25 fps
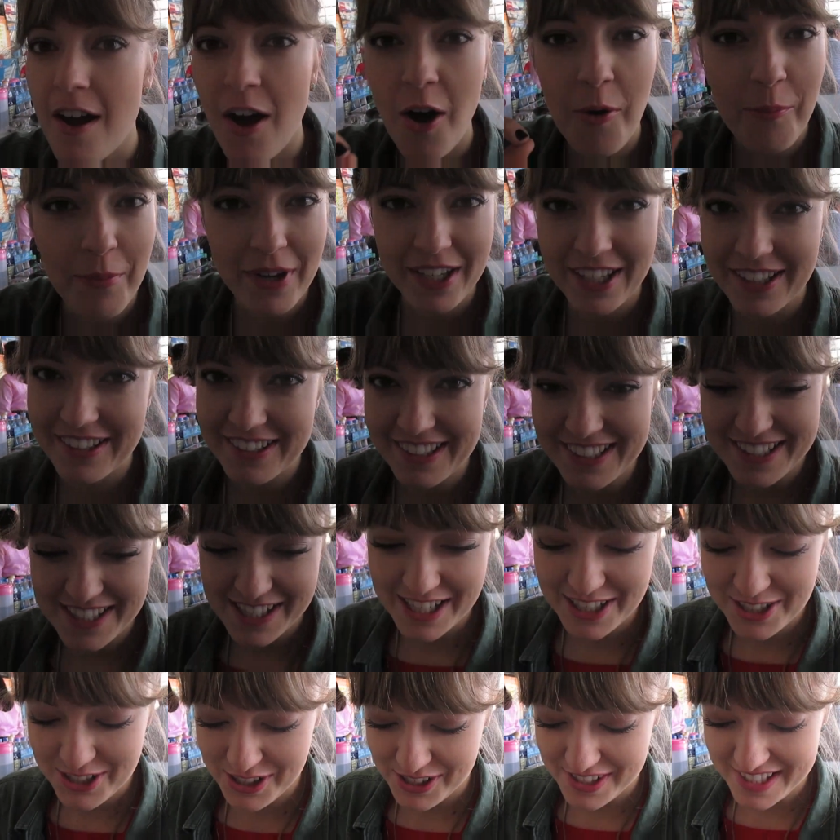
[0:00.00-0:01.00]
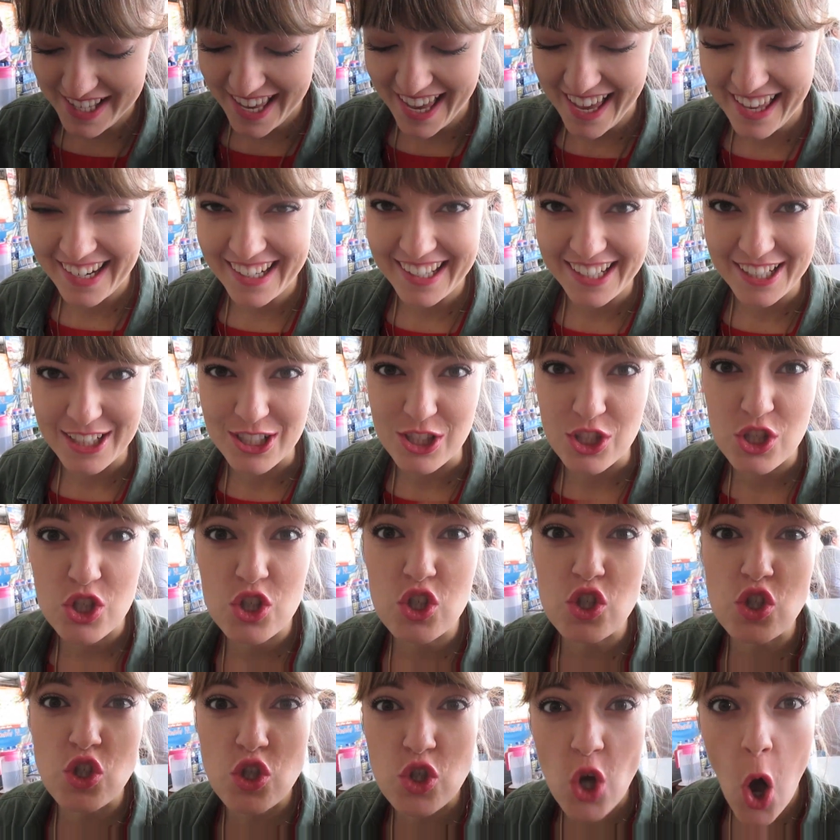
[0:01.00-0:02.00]
Oh my goodness, I just can't. It was
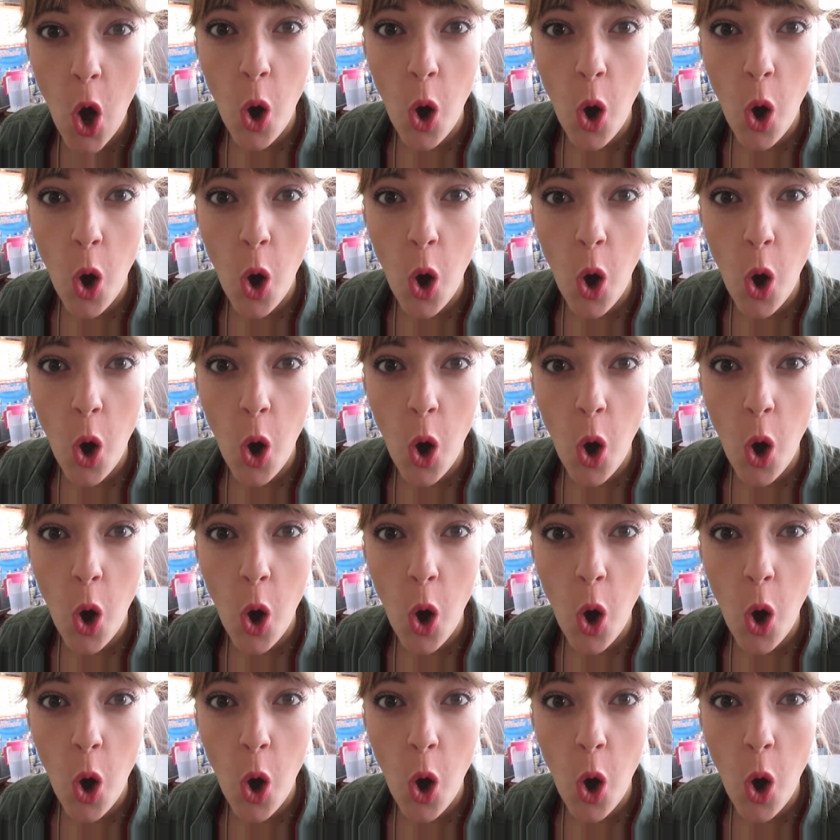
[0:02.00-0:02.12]
so